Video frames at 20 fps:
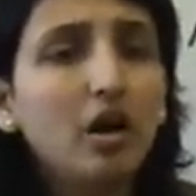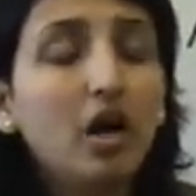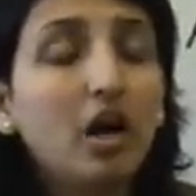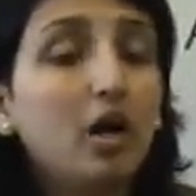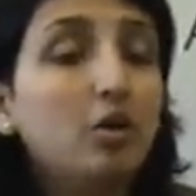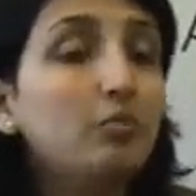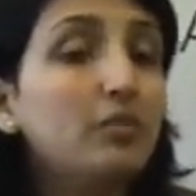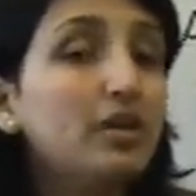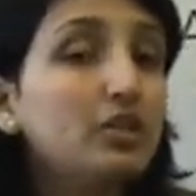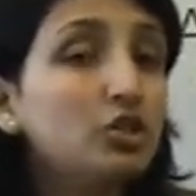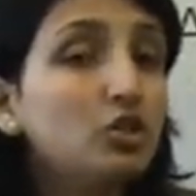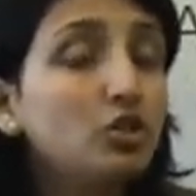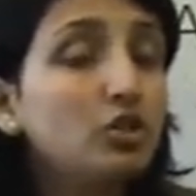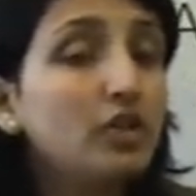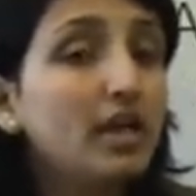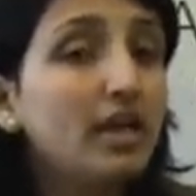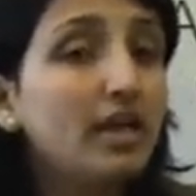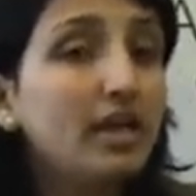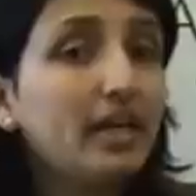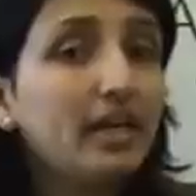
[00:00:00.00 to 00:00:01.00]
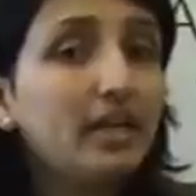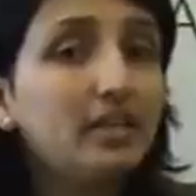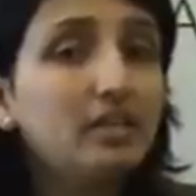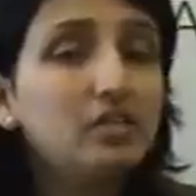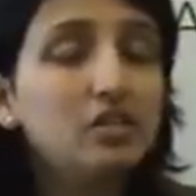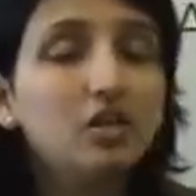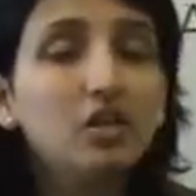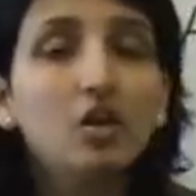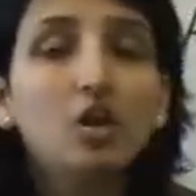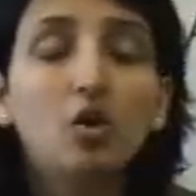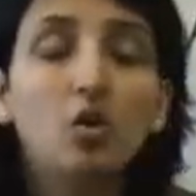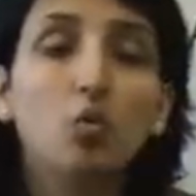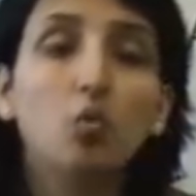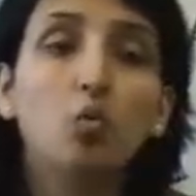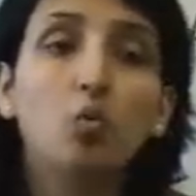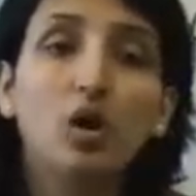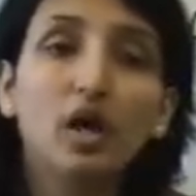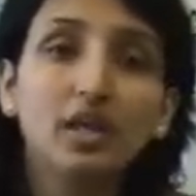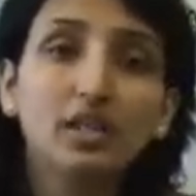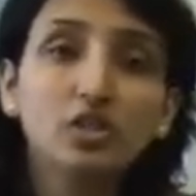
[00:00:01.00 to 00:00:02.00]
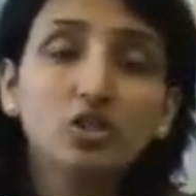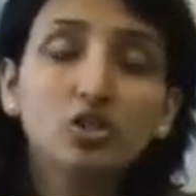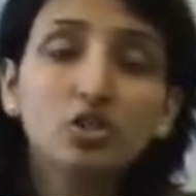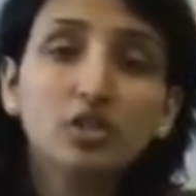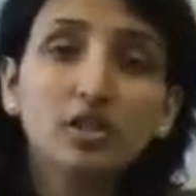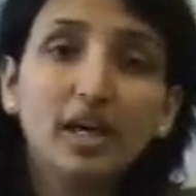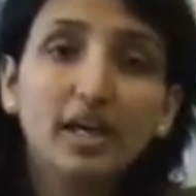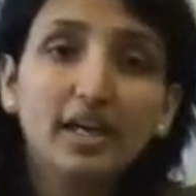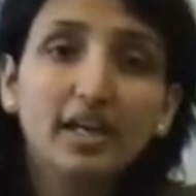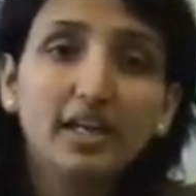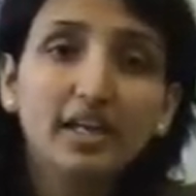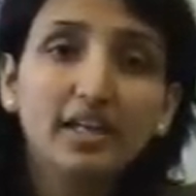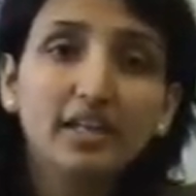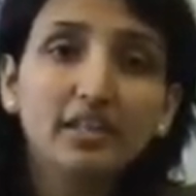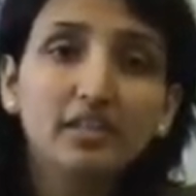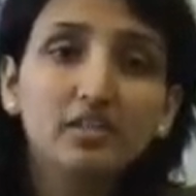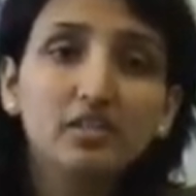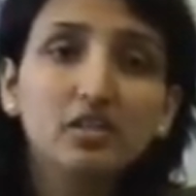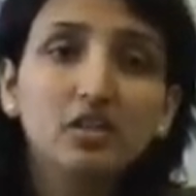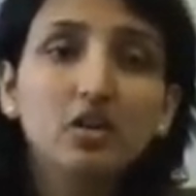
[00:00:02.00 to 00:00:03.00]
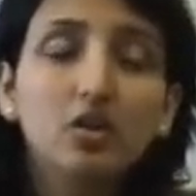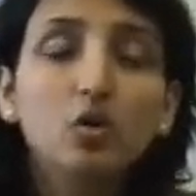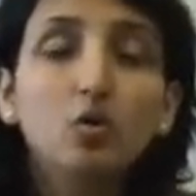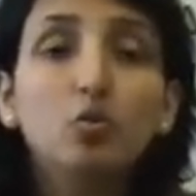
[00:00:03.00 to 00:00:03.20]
How much should I eat? What should I eat?